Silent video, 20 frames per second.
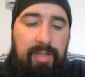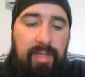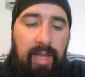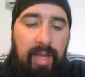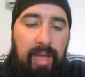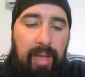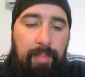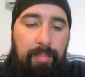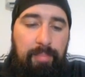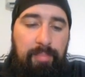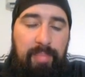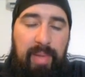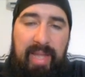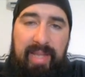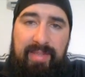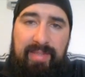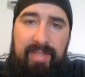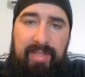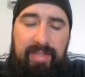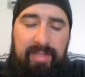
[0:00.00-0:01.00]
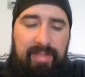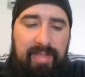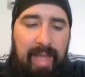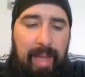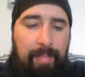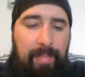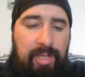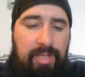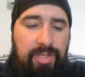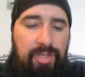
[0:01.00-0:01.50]
the basic
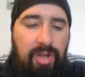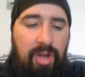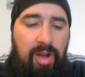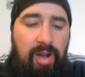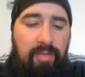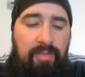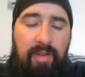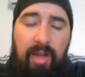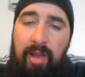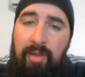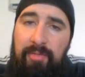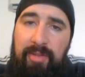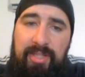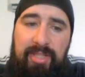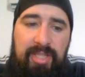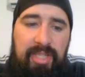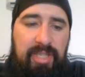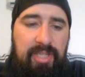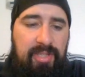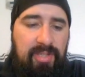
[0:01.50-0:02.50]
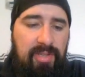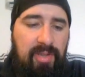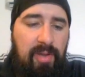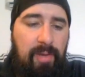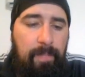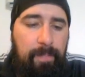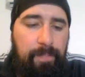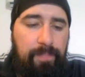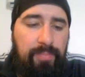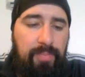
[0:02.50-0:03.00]
damage of Alpha T.
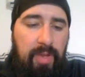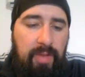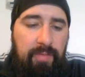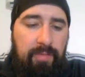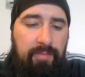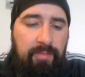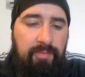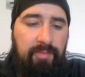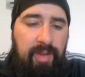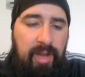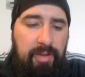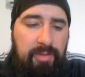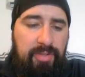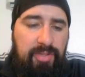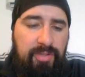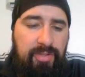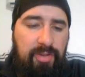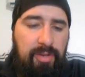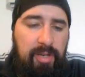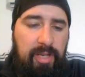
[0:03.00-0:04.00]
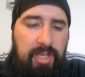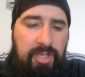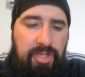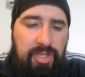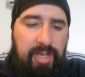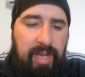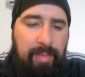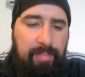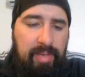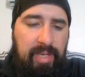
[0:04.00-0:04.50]
So very strong
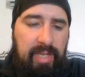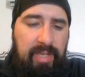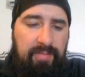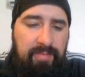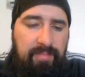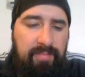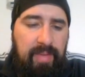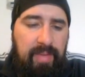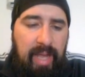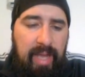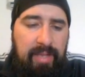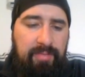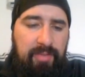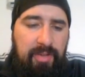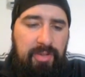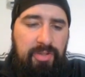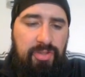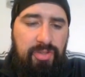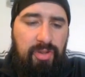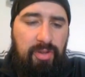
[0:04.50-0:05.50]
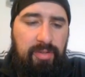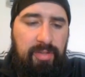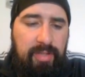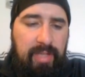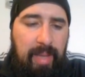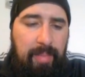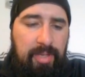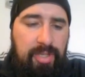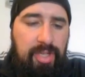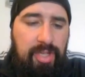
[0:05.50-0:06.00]
legion, I believe, and very strong
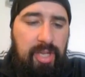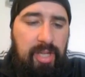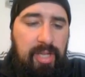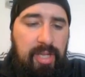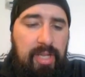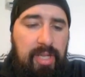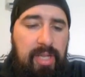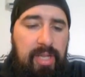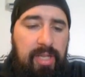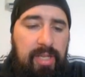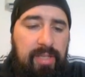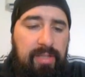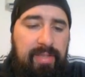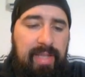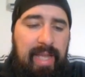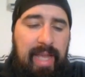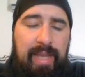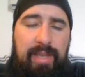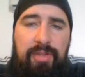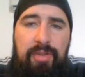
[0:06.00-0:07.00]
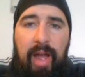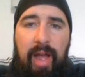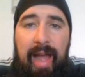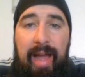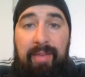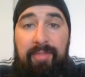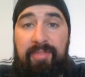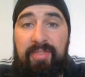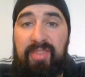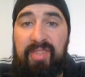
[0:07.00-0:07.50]
damage. Then you
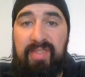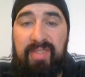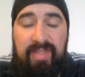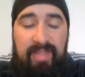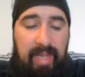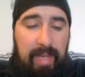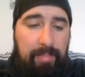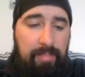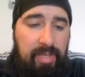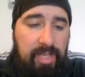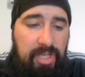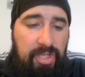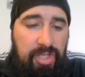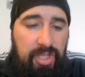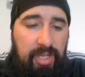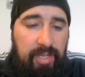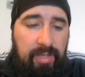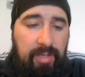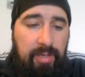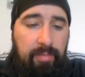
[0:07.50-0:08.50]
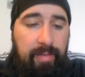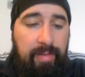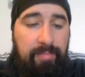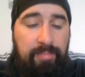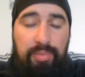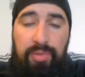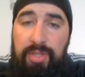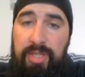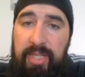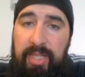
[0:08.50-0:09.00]
have the same legion
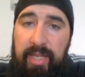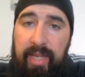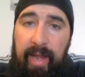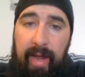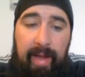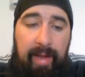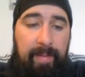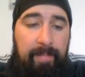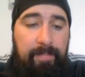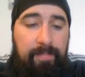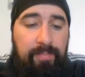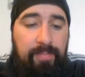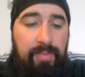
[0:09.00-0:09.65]
with Boudica,